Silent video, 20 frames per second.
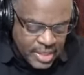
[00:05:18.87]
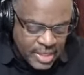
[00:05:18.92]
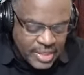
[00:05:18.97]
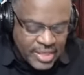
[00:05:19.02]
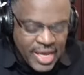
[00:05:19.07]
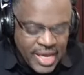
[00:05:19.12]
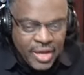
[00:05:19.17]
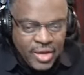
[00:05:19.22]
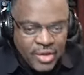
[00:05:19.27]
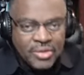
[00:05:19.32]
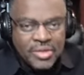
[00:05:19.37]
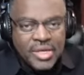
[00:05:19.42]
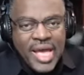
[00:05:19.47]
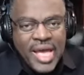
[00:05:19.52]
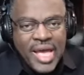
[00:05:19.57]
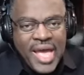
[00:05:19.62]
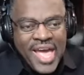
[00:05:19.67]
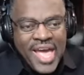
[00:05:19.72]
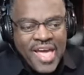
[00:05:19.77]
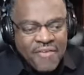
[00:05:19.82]
Now,
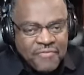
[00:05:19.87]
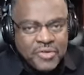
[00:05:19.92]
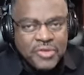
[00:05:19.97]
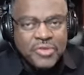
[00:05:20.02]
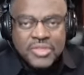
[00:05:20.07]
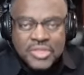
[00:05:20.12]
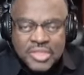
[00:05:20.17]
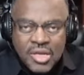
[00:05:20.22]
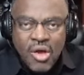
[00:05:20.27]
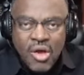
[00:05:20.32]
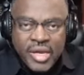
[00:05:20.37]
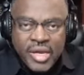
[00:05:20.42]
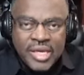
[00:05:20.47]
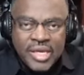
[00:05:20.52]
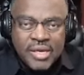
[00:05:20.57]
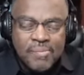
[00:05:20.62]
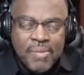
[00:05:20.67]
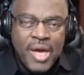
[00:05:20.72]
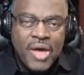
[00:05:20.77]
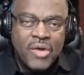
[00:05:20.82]
after talking
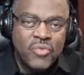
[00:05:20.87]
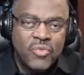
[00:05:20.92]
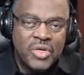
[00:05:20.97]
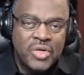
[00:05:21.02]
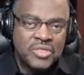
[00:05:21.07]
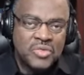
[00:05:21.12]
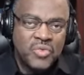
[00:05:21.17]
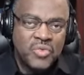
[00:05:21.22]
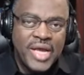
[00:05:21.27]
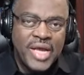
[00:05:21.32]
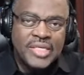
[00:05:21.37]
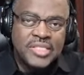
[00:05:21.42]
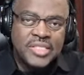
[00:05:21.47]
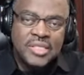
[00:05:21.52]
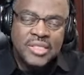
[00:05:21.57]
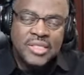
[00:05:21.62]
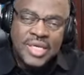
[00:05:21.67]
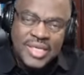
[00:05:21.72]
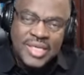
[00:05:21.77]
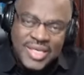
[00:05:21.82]
about
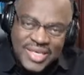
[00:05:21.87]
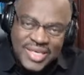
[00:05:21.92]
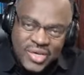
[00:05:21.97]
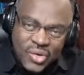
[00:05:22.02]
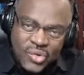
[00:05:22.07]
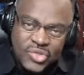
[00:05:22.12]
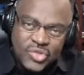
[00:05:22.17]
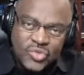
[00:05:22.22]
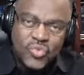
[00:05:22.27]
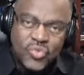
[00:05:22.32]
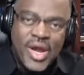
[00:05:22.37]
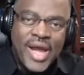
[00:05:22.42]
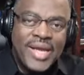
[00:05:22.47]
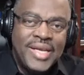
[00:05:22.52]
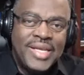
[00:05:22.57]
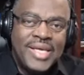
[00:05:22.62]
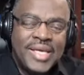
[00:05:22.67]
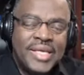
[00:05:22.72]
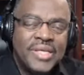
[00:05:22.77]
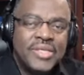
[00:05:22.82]
resurrection, then he goes right
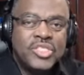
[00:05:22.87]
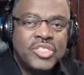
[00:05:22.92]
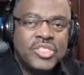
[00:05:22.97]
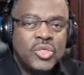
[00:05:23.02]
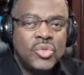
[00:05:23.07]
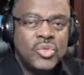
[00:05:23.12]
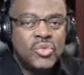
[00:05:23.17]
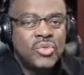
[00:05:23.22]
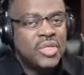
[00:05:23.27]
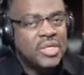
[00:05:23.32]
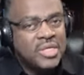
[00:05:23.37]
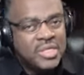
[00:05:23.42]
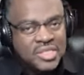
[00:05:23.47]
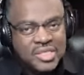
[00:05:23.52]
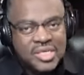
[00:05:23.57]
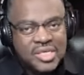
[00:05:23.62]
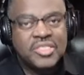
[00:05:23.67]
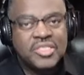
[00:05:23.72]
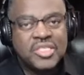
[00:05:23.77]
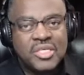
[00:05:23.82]
into the
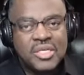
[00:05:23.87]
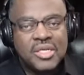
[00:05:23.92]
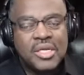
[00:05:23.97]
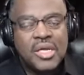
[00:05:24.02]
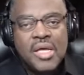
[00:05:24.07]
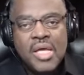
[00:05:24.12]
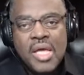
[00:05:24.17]
discussion